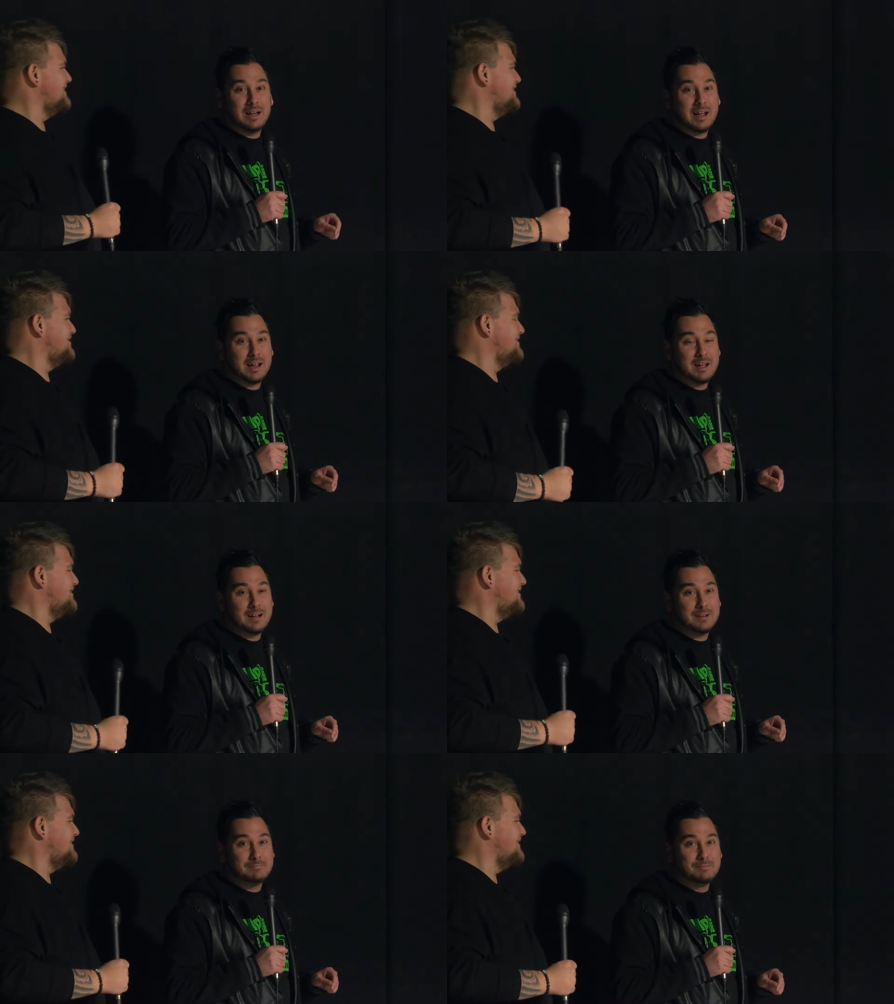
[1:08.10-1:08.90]
Speaker 1: a
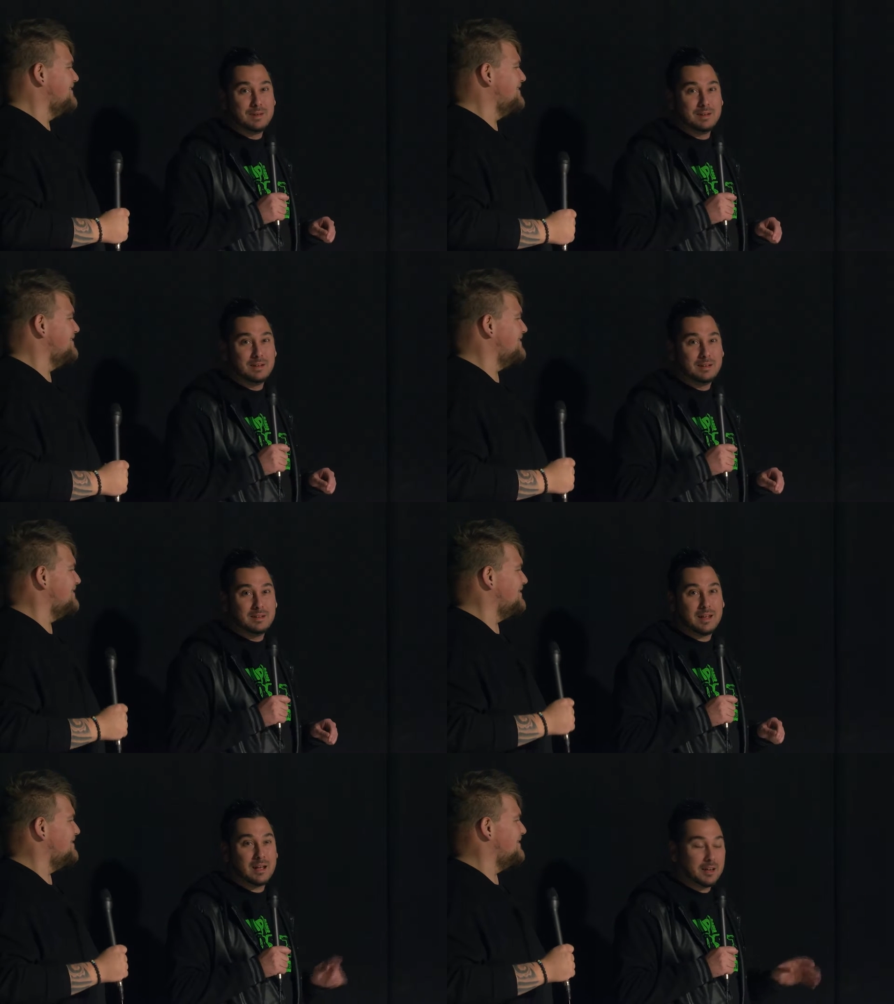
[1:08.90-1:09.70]
uh,
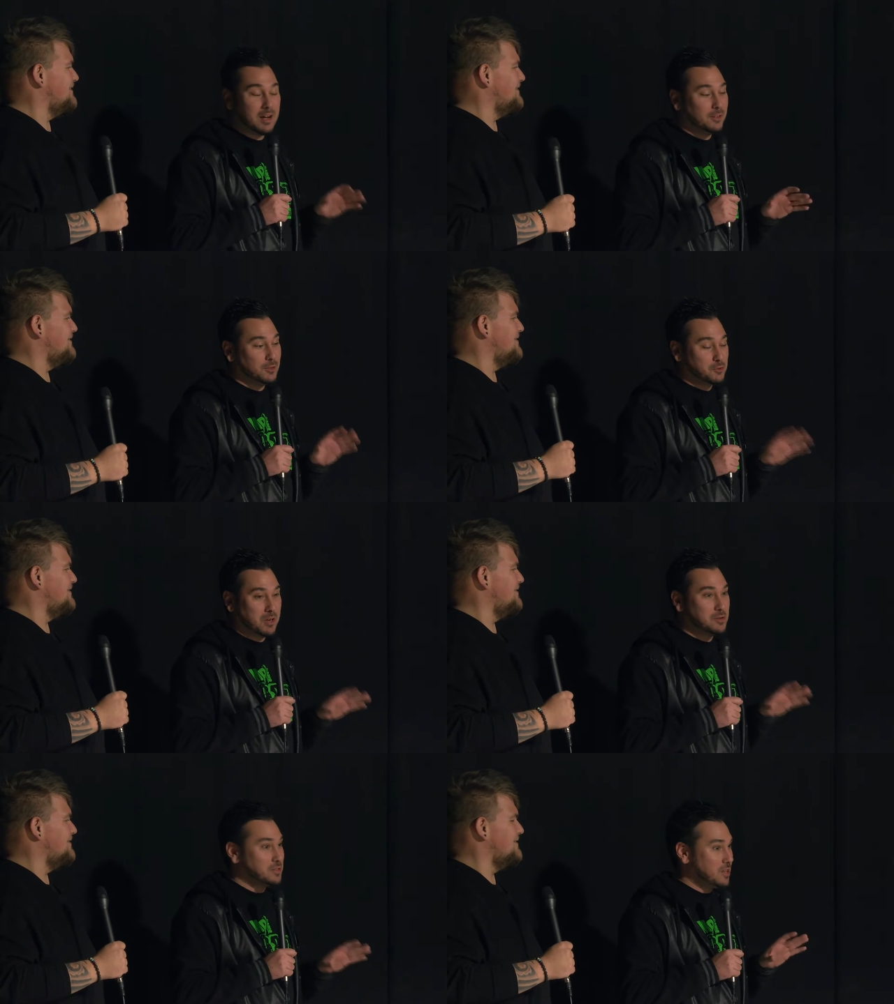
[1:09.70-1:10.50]
they had a college
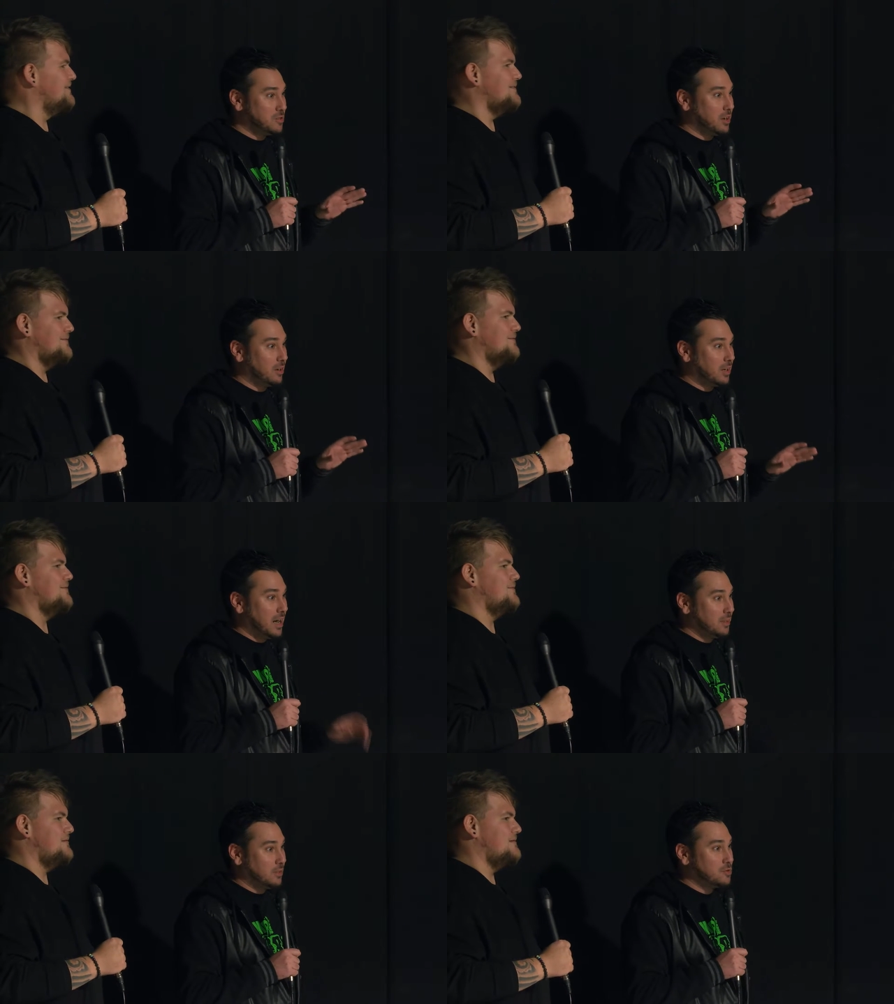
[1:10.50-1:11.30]
radio station at our
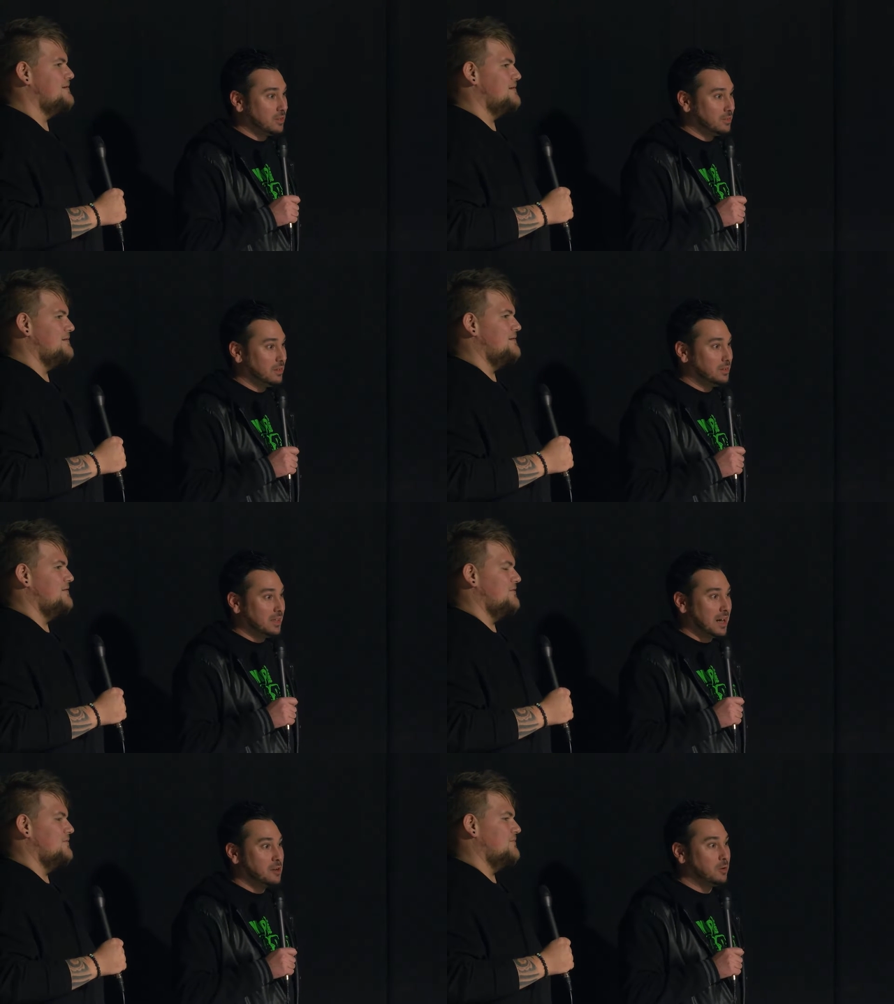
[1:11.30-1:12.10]
college, and
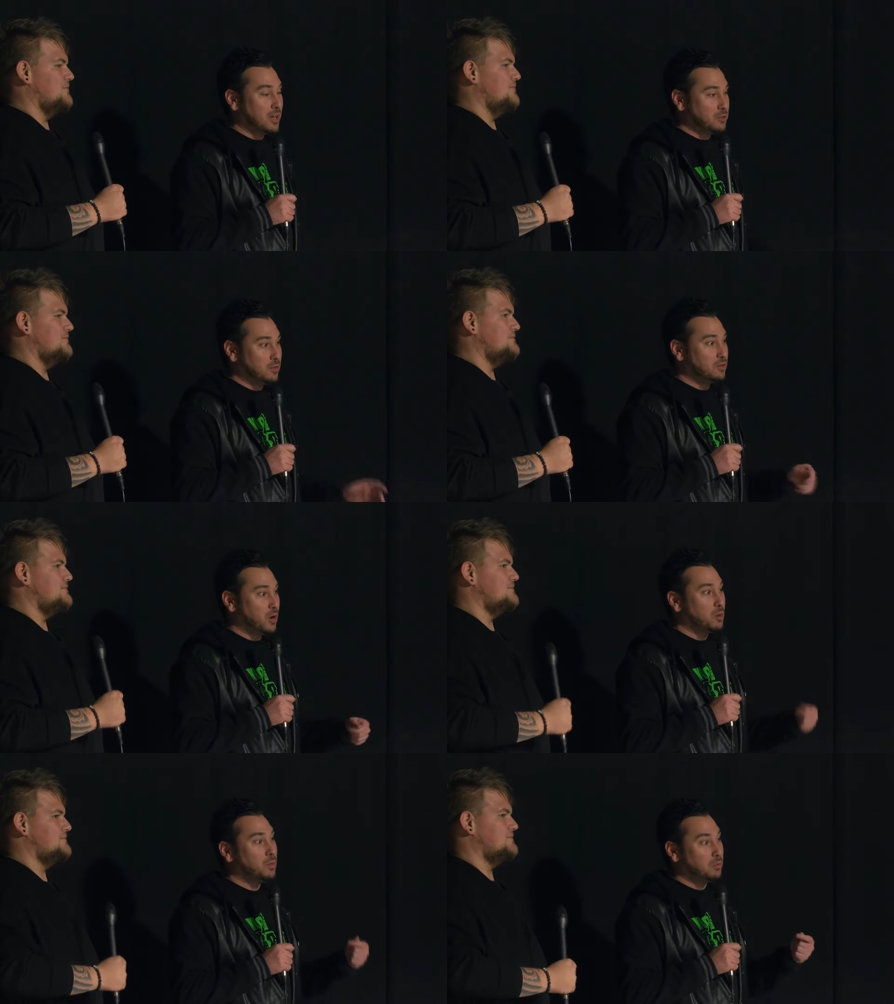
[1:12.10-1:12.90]
the guy who actually
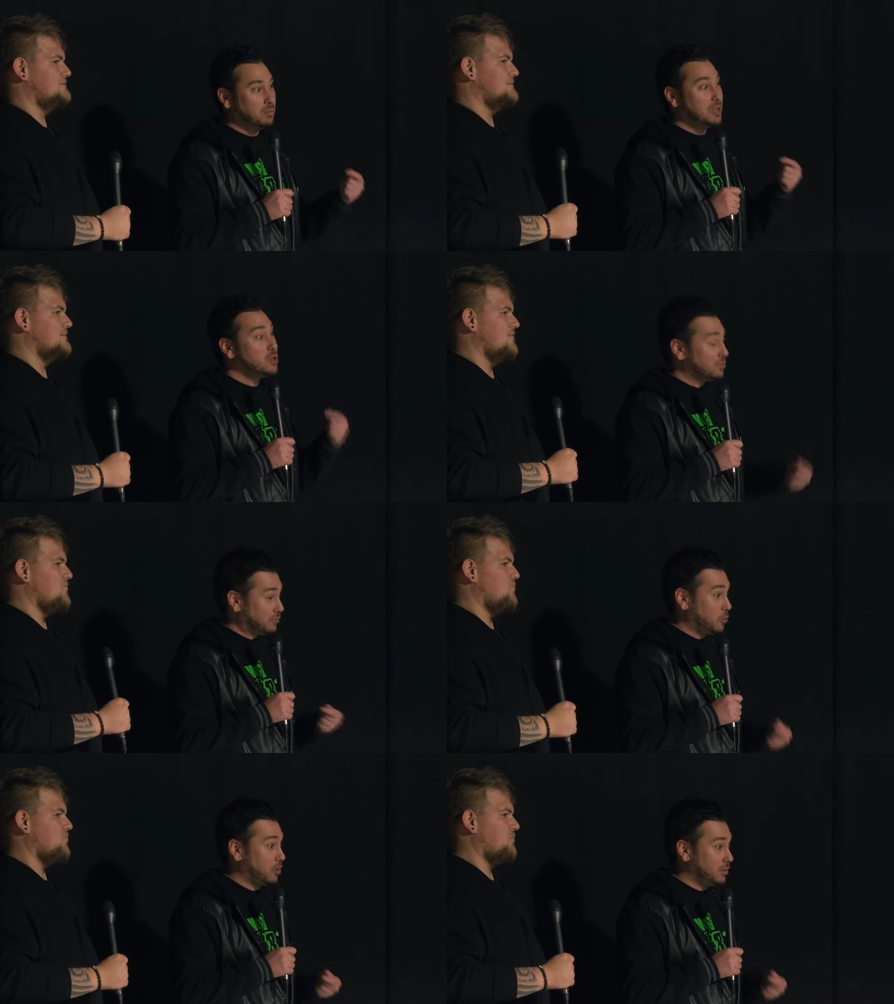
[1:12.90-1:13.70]
thought we would be good
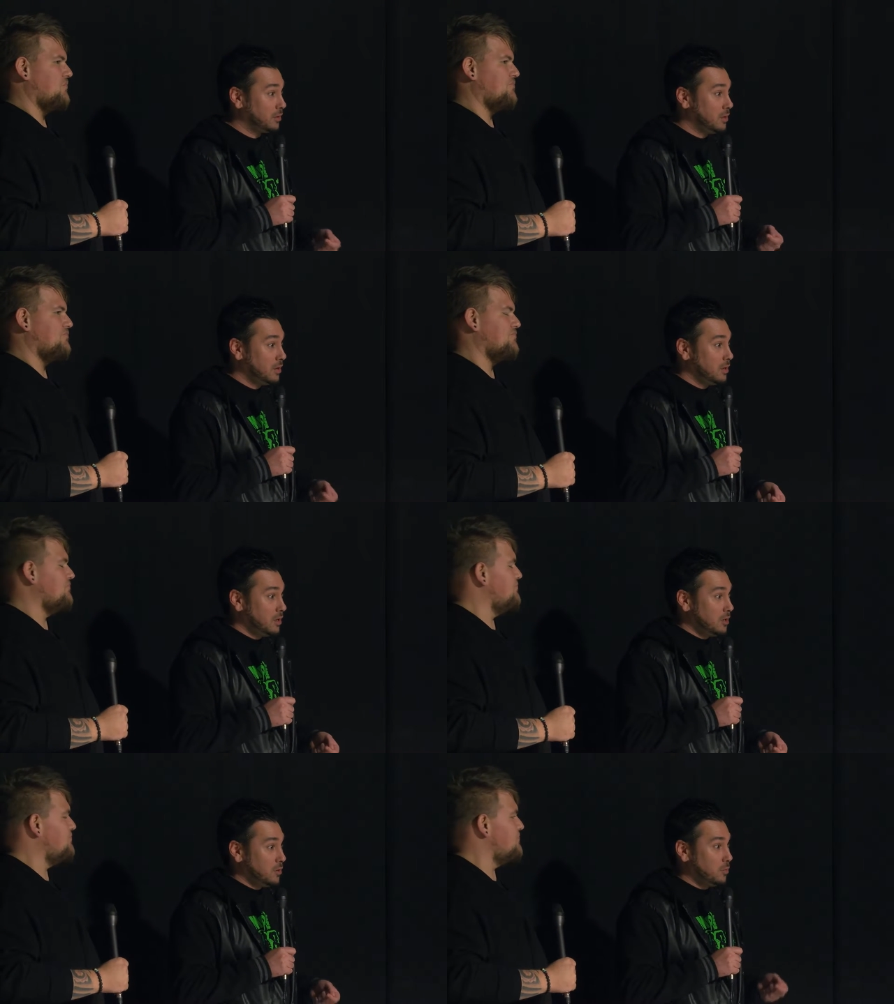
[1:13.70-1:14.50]
for it
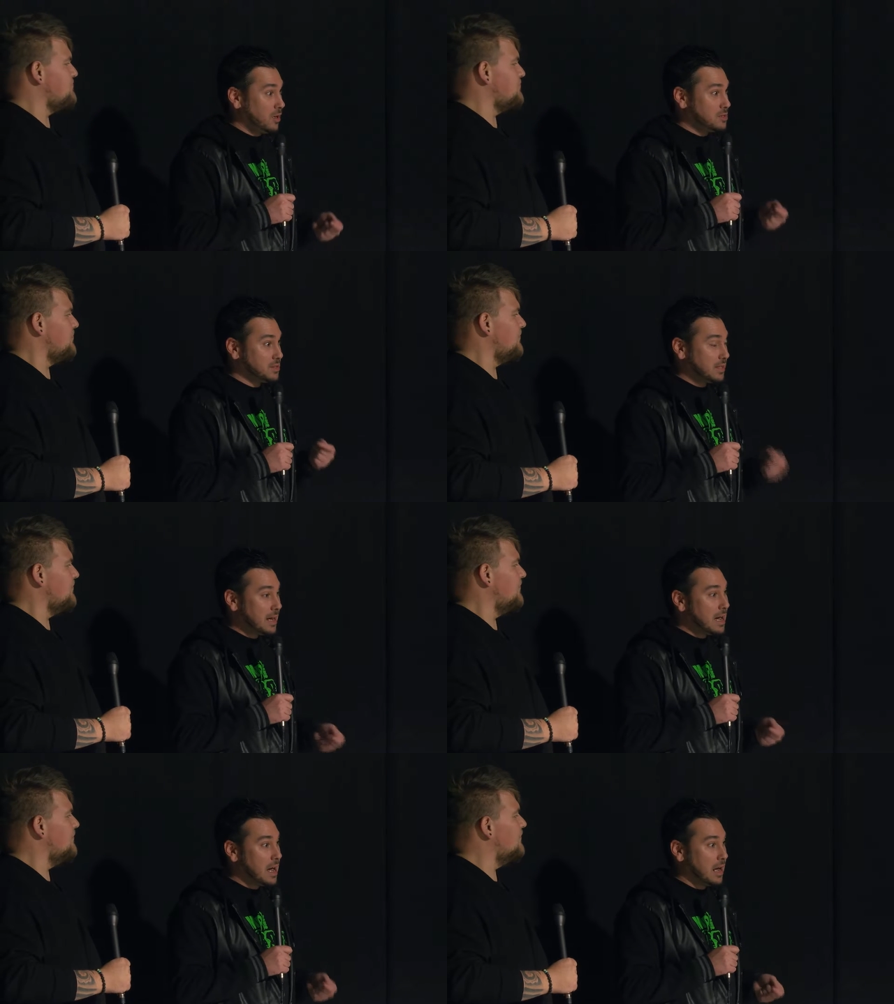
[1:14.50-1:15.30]
was the
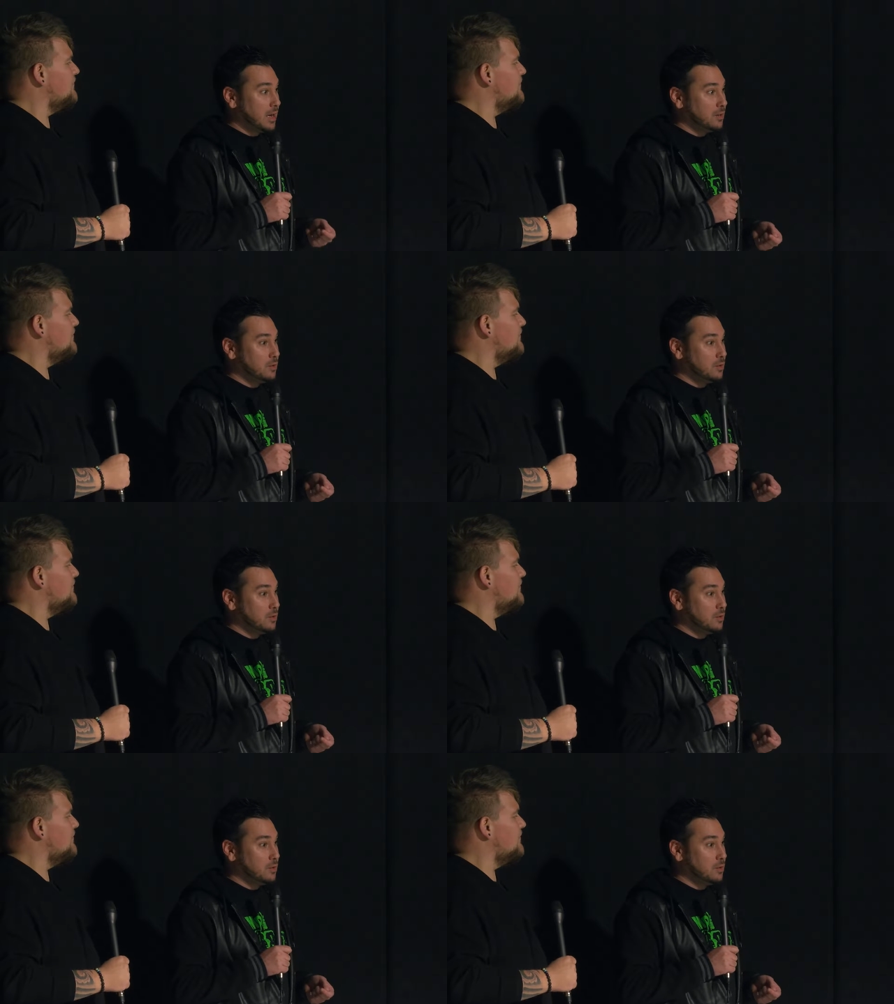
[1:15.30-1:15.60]
guy